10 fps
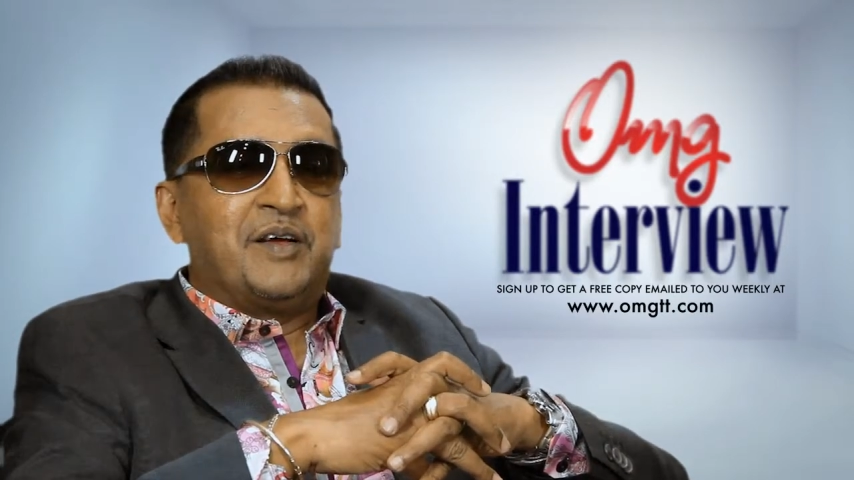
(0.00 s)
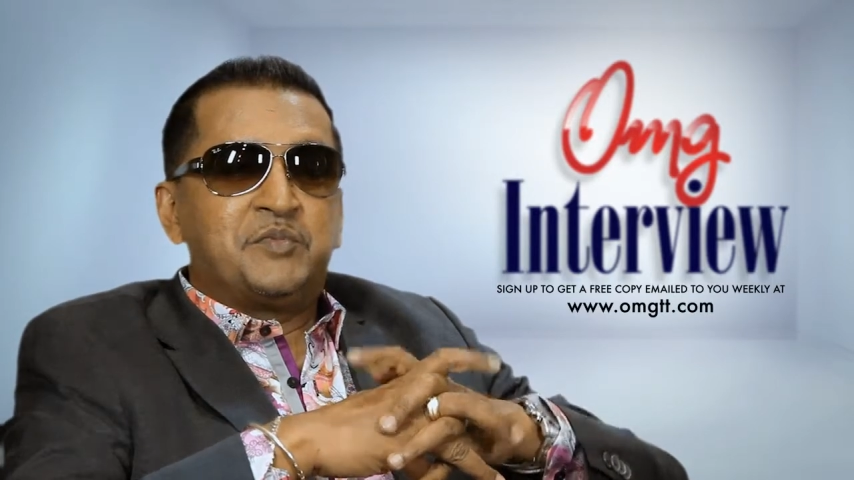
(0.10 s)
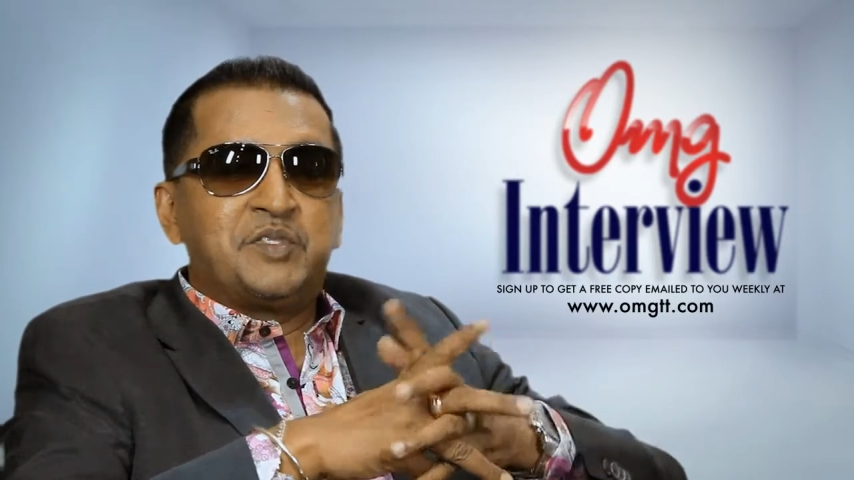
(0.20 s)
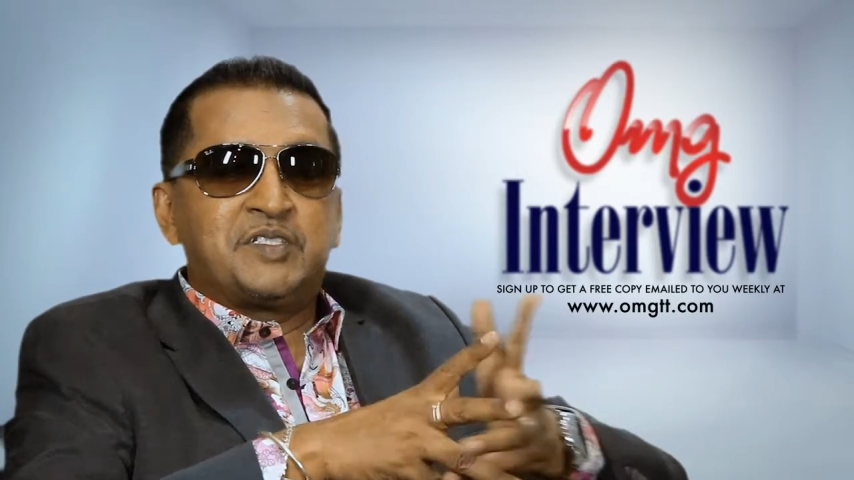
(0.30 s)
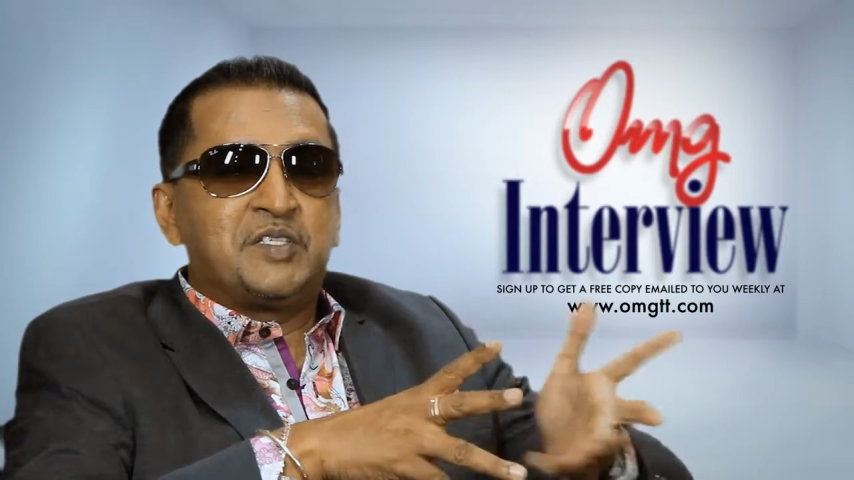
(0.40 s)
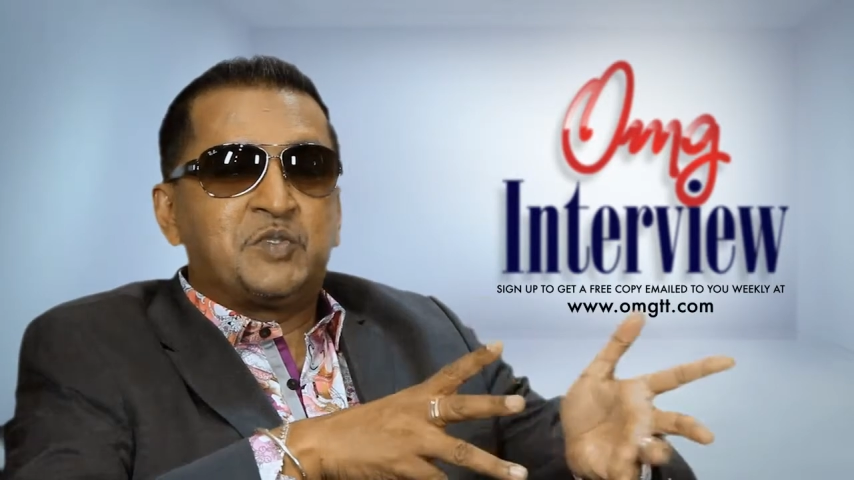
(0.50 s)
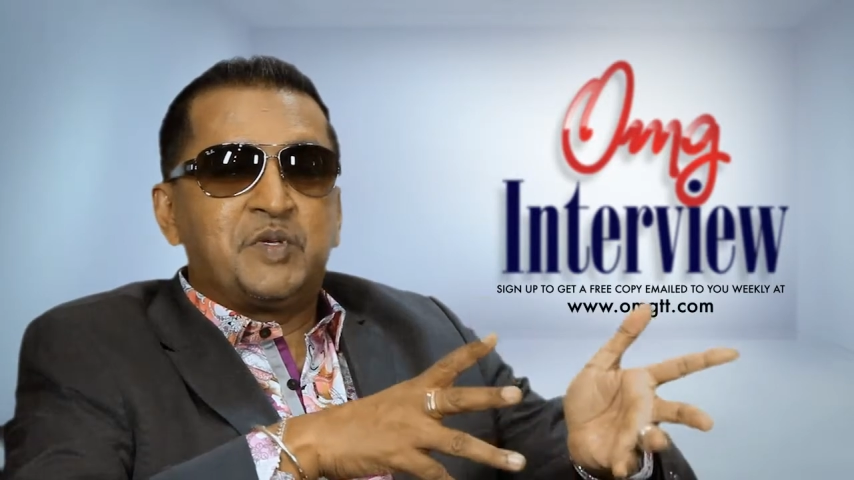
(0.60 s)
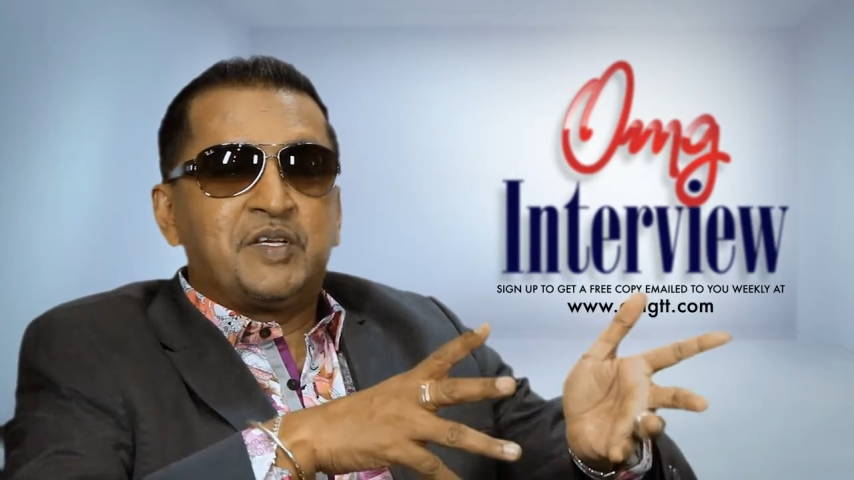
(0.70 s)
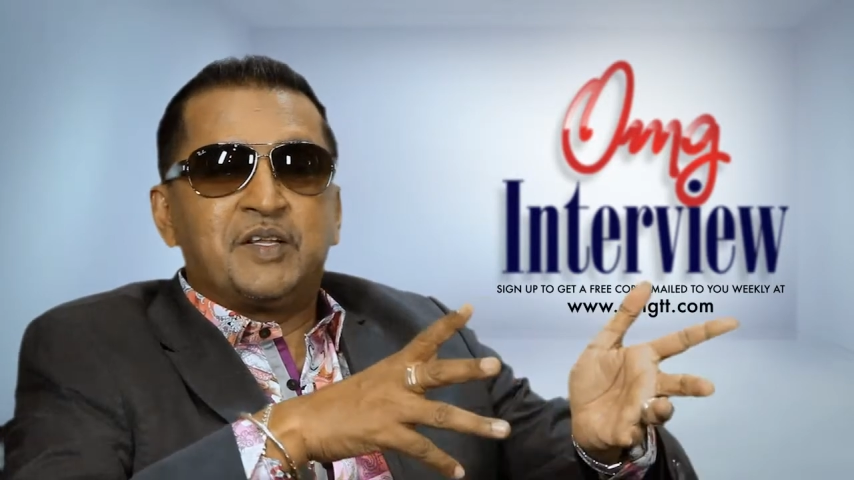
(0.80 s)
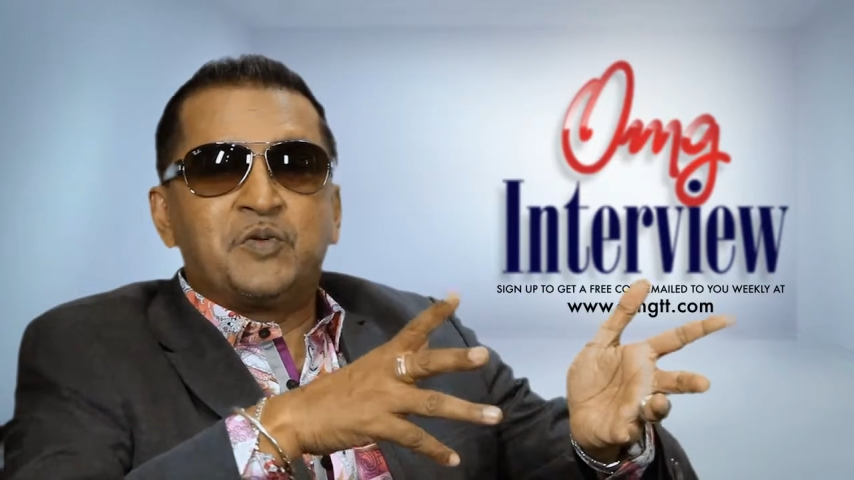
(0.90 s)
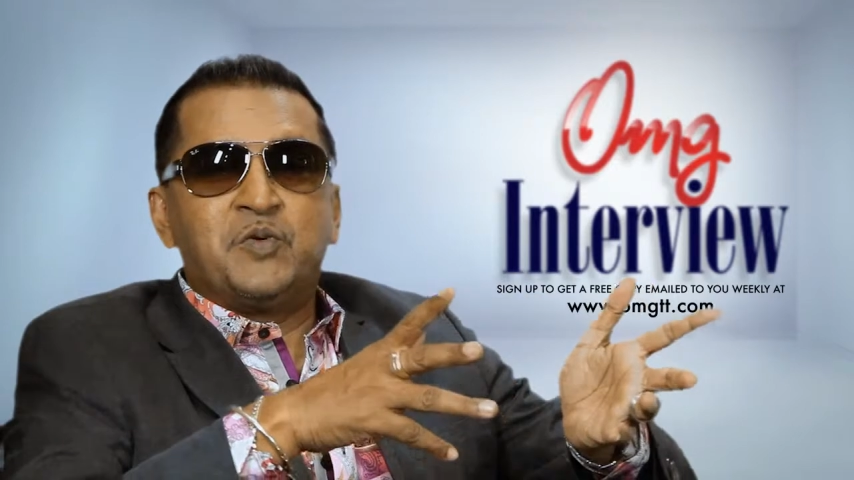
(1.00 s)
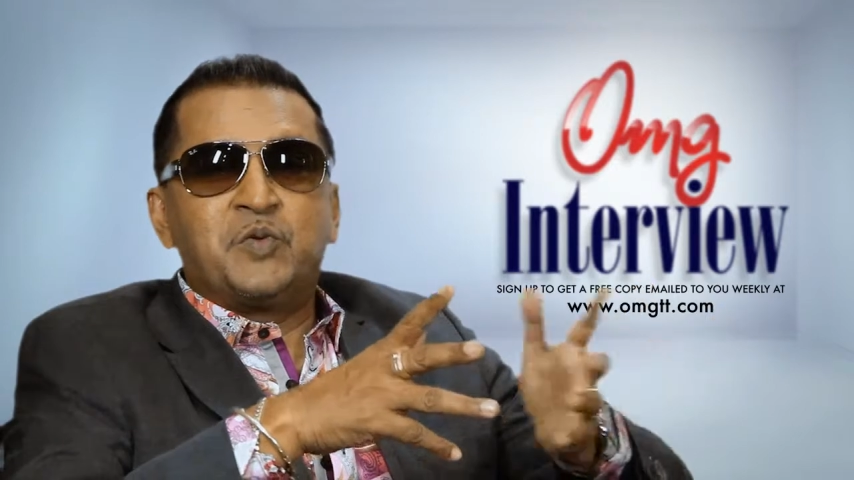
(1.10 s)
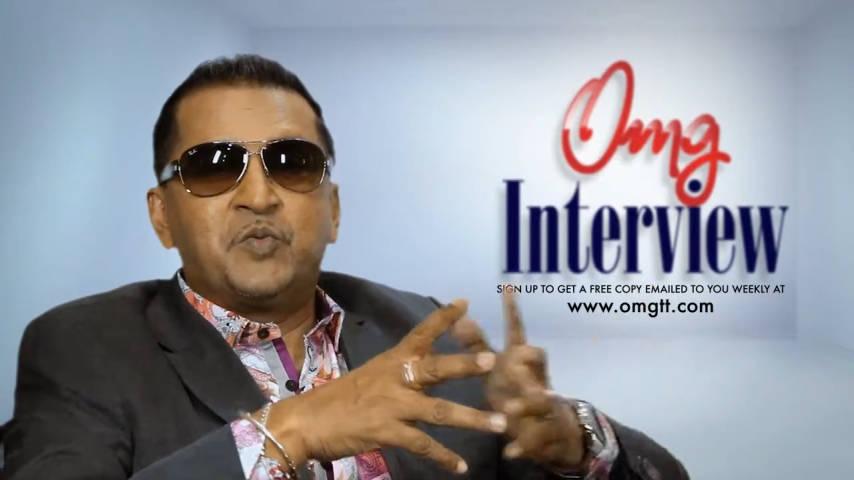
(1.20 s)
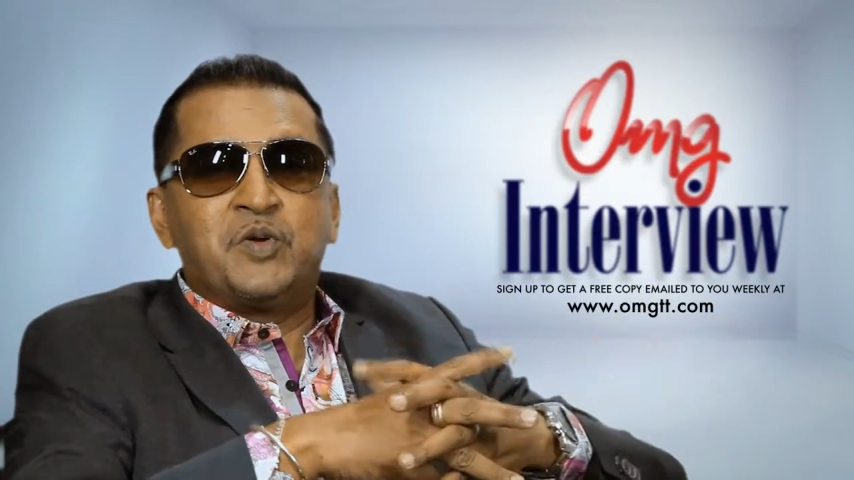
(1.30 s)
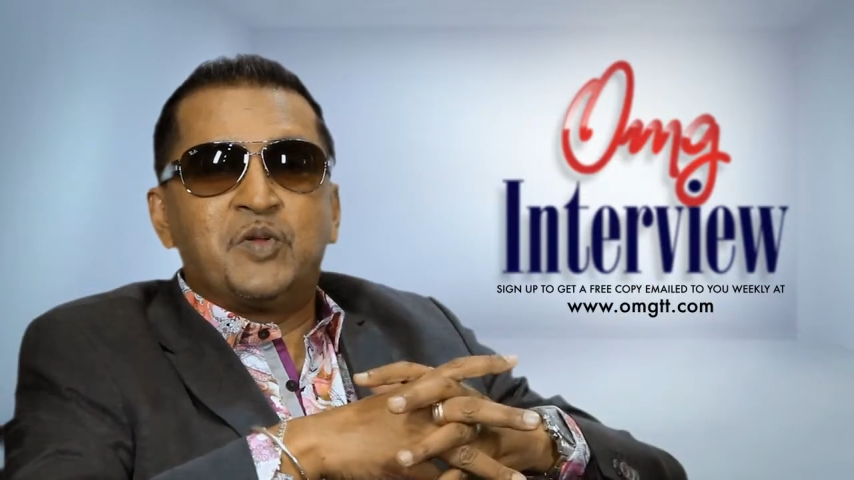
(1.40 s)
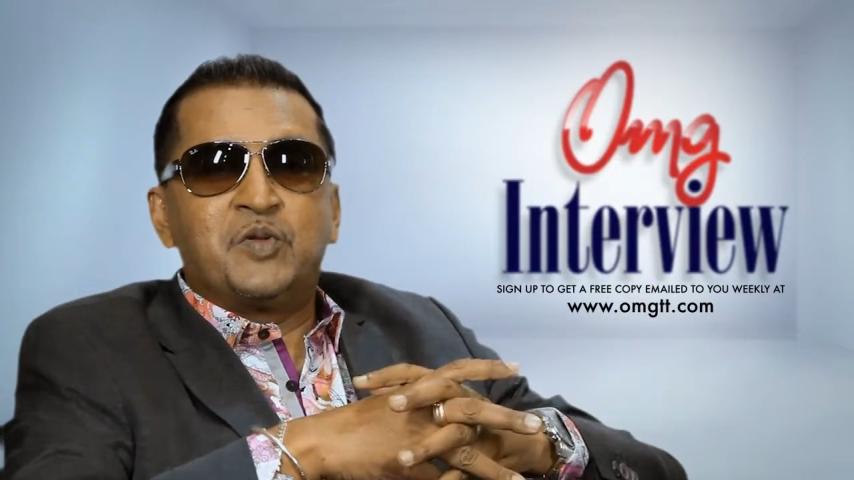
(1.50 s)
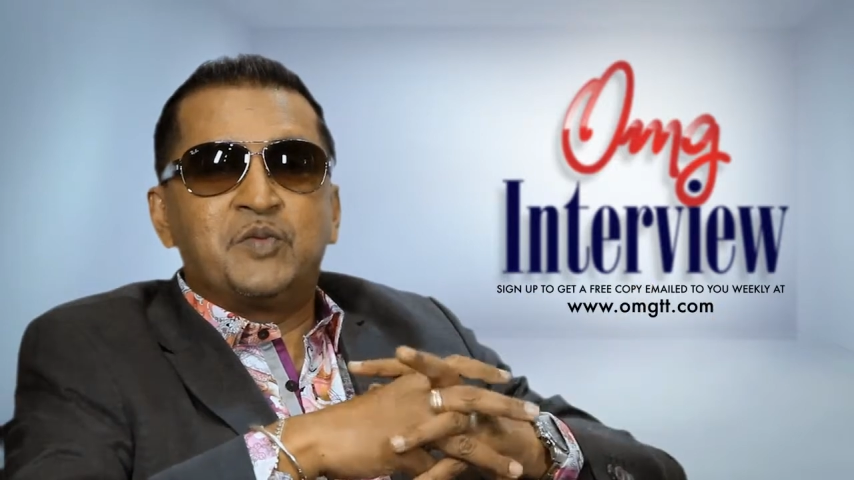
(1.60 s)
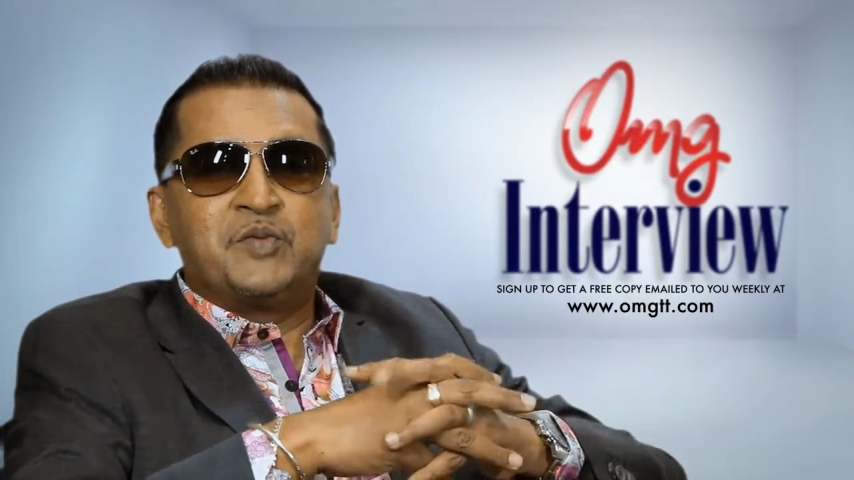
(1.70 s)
just this weekend gone, we all